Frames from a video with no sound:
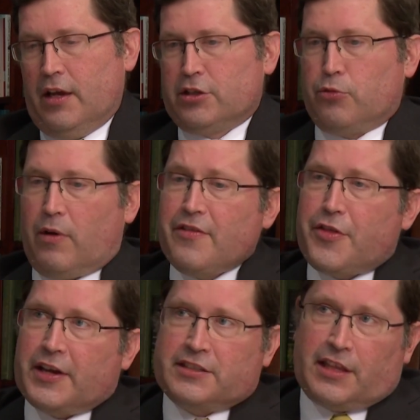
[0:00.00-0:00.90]
So one of the
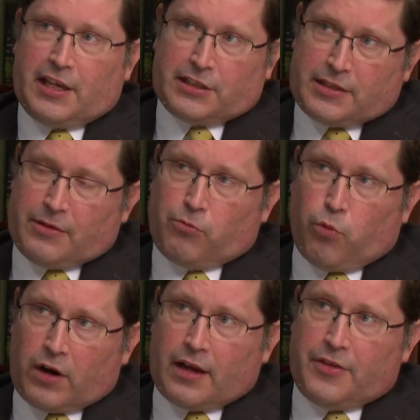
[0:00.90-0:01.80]
things that this
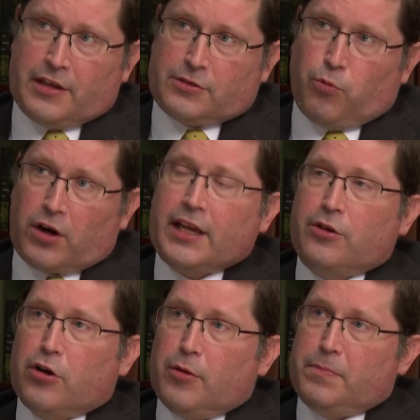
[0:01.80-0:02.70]
working
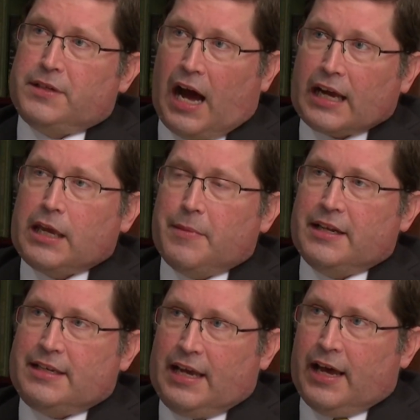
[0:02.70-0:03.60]
group
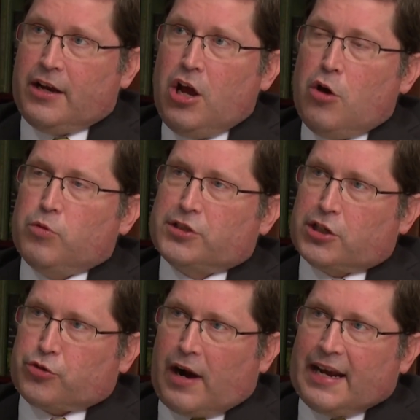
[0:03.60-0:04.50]
document did was to
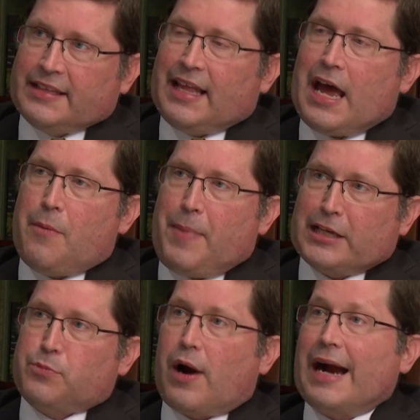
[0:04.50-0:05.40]
try and lay out
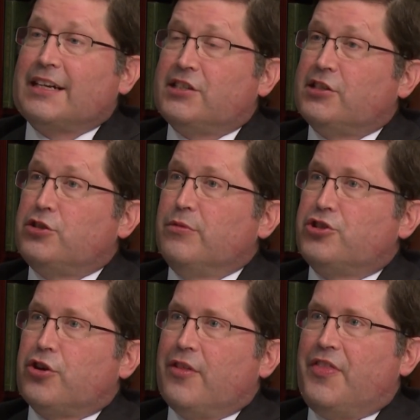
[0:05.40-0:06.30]
best practices to
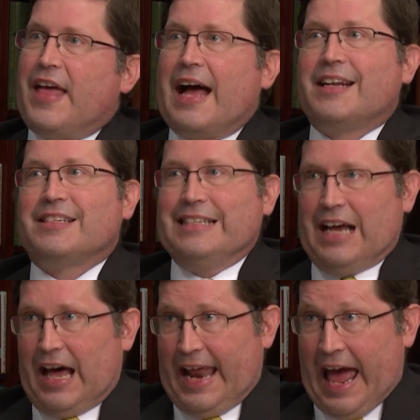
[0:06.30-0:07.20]
ensure that that does
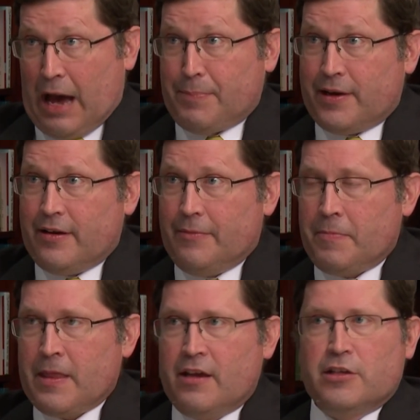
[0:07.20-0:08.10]
not happen.
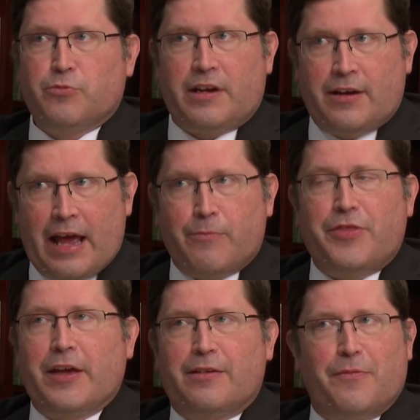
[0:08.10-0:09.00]
Again, we
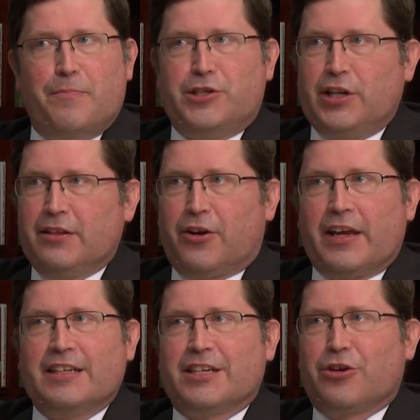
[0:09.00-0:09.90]
think machine
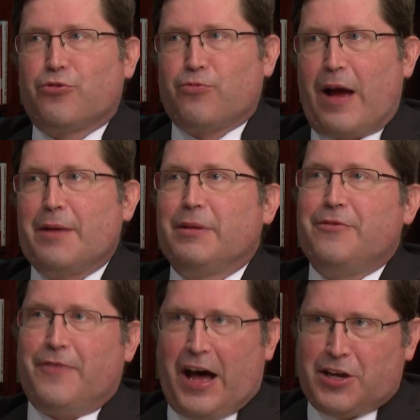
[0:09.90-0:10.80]
learning is incredibly
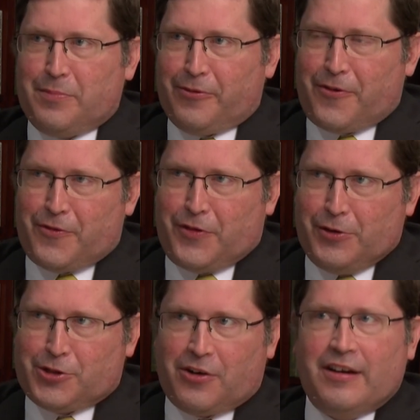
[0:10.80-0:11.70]
valuable for the
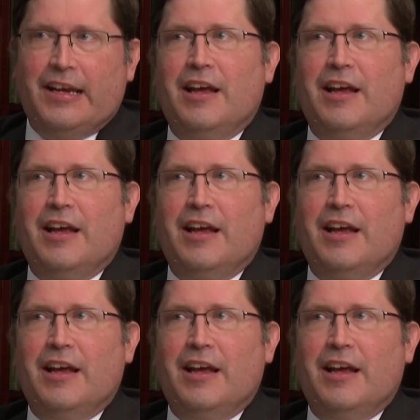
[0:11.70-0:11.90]
future,